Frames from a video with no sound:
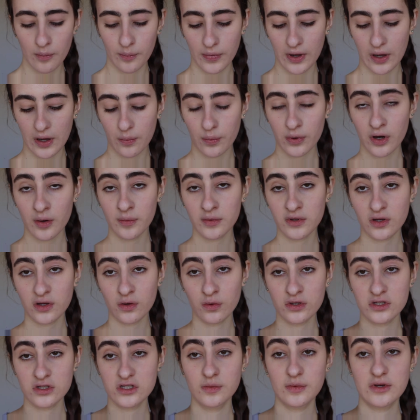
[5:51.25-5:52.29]
What I'm
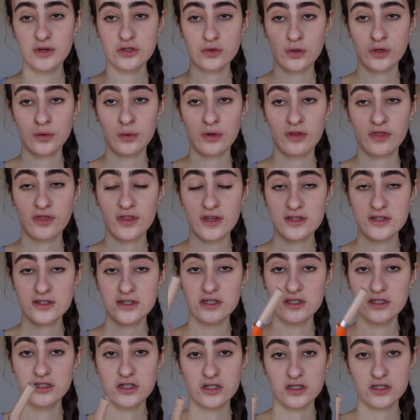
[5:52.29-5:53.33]
going to be doing with this
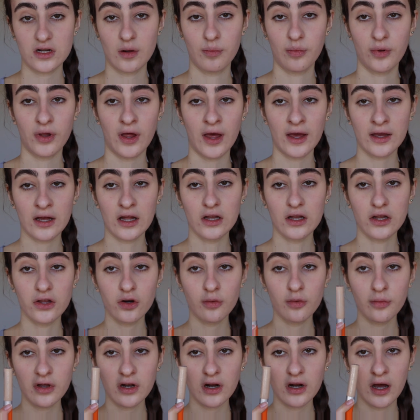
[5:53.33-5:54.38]
is just applying a
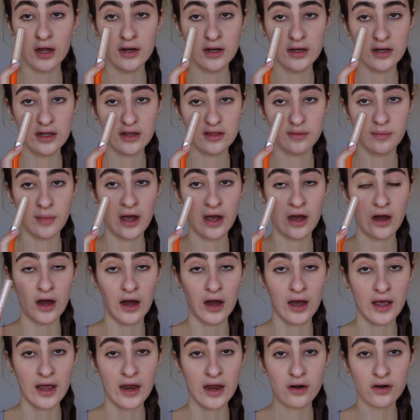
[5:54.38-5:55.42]
little bit underneath my
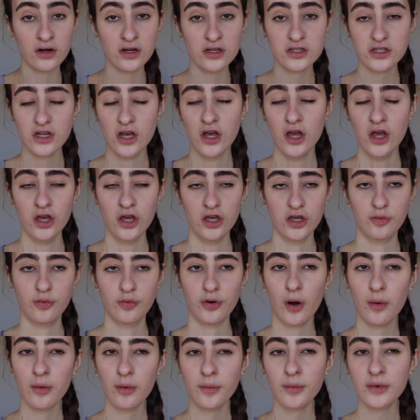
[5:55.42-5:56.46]
eye areas. You
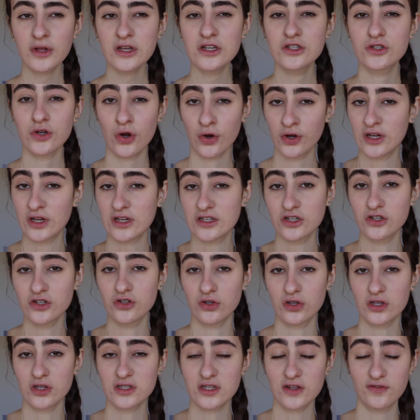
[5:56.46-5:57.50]
probably don't need to
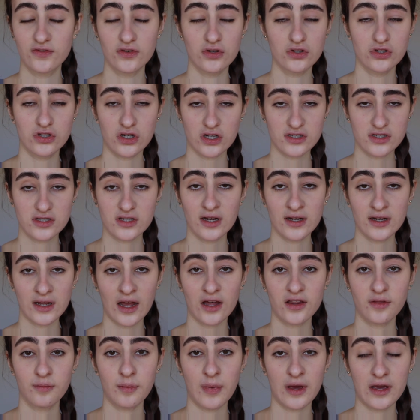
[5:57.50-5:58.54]
do this if you're just starting
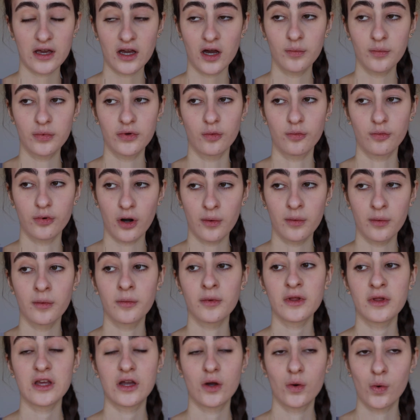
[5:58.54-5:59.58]
out with makeup. You're
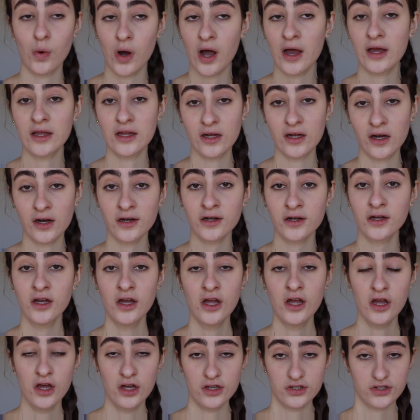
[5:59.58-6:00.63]
probably quite young,
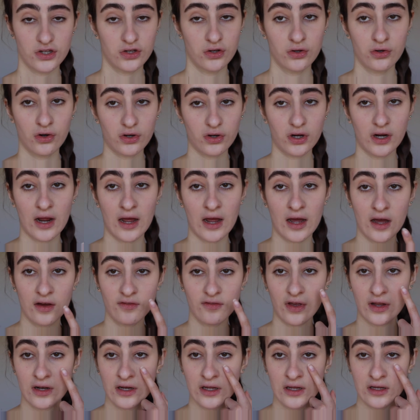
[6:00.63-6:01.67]
so you're not going to
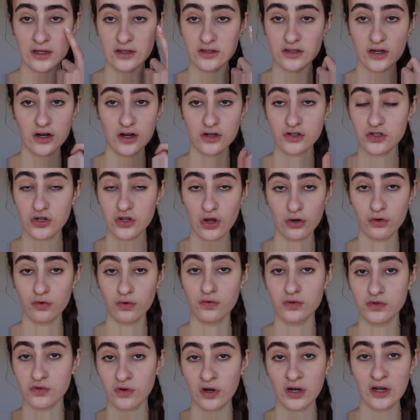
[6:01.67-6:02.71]
have any dark
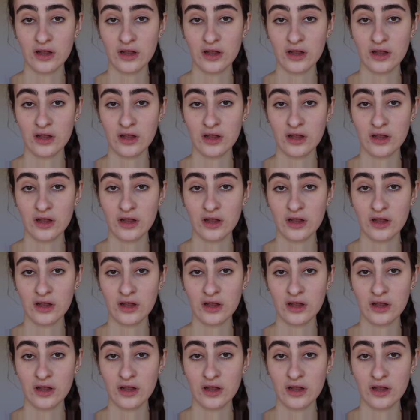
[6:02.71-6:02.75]
circles or